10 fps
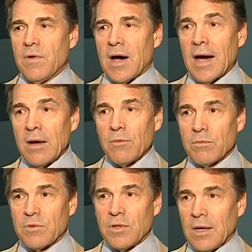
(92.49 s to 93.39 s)
I
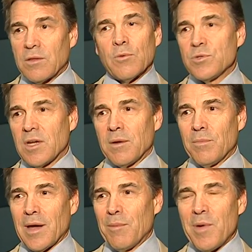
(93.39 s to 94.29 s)
don't think there was
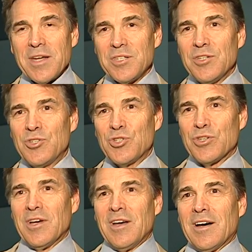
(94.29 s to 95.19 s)
a, a message
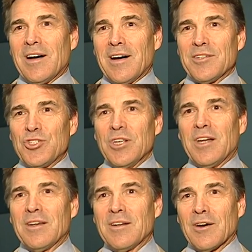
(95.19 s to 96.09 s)
uh,
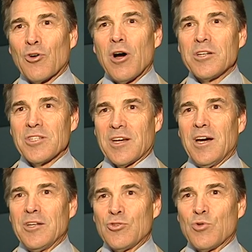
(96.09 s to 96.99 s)
sent across the
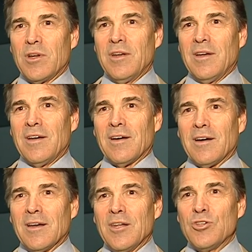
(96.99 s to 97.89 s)
country
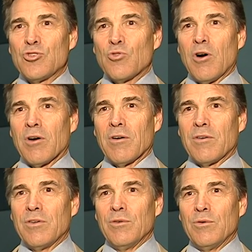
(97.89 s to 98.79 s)
uh, any
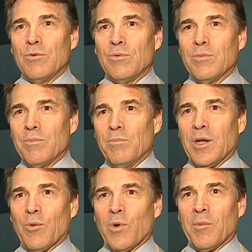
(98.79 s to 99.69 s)
stronger to
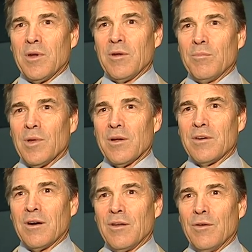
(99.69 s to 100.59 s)
men and women in
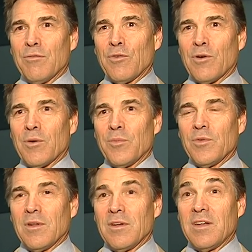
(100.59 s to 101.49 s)
military
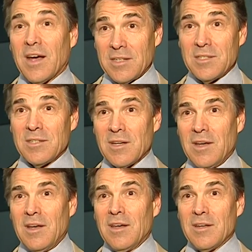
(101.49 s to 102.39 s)
uniforms that Texas
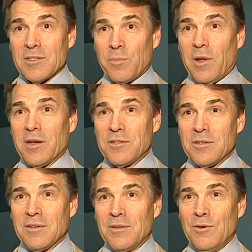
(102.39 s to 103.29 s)
is a place
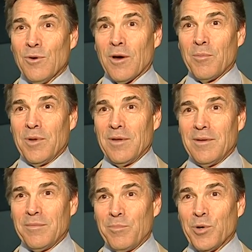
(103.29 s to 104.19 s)
you ought to be
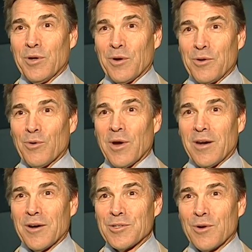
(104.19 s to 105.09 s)
putting on your
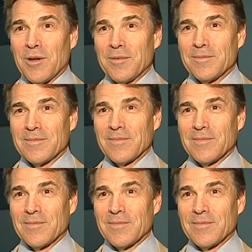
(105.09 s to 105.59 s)
radar screen.